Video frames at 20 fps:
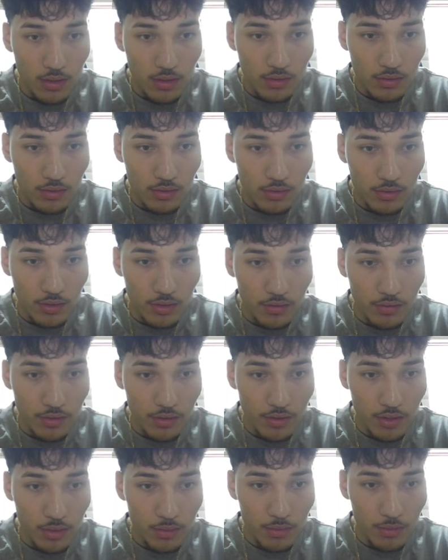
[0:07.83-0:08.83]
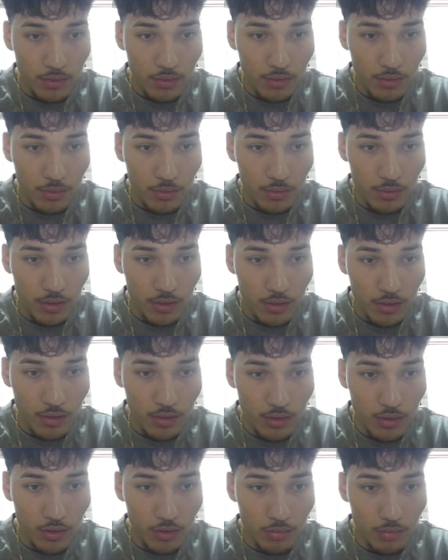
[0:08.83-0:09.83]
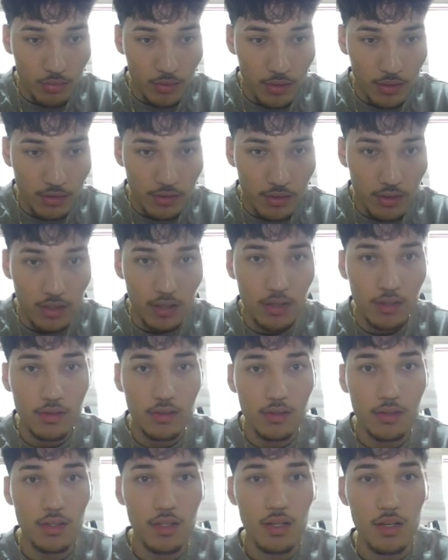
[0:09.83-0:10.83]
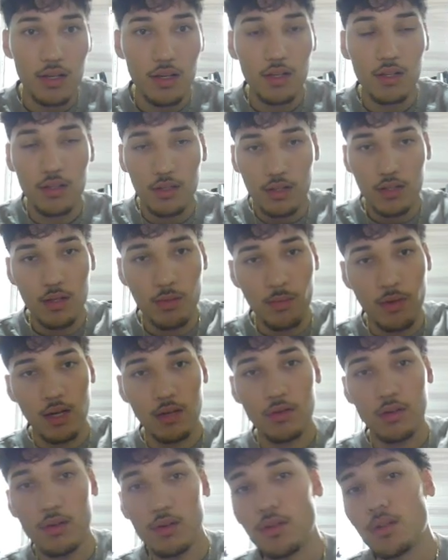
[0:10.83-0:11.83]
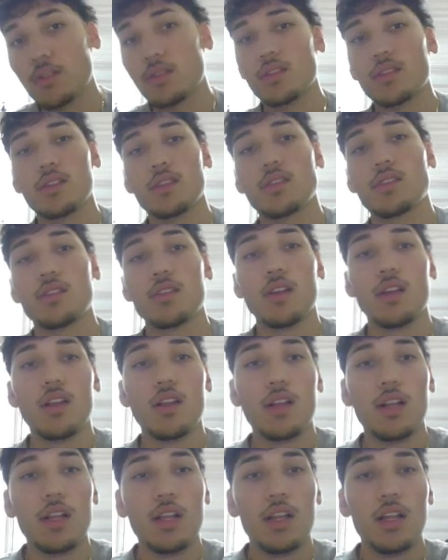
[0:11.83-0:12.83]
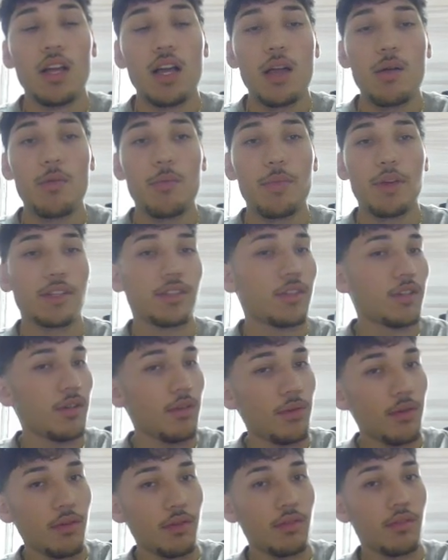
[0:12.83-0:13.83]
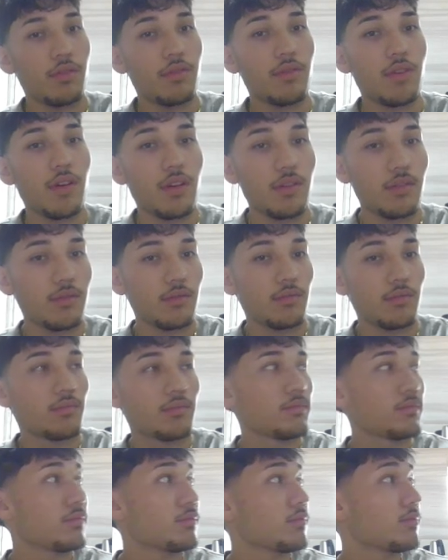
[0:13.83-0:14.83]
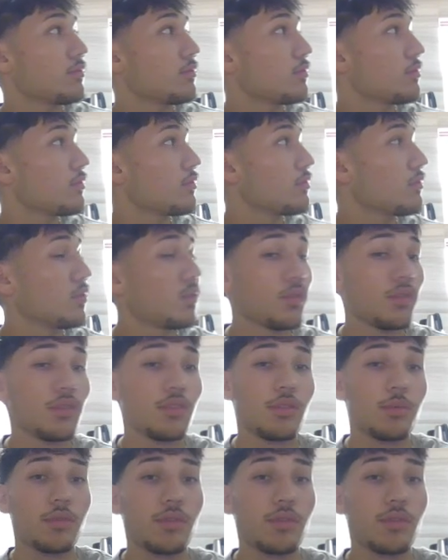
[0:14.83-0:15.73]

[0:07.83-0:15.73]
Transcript: Still trying to figure out what the new OBS settings and the background noise because I'm in Mexico and they're fucking doing some